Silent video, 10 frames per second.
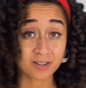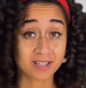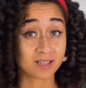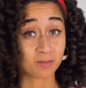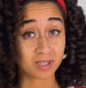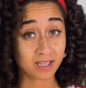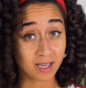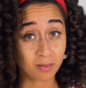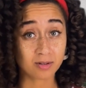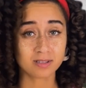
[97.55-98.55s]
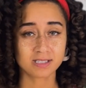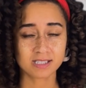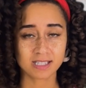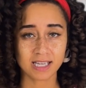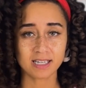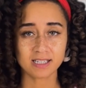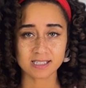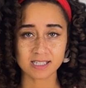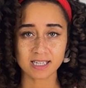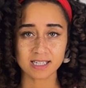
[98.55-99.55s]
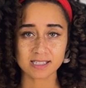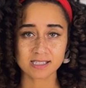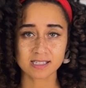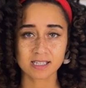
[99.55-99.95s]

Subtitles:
or can be able to scan these e-gates?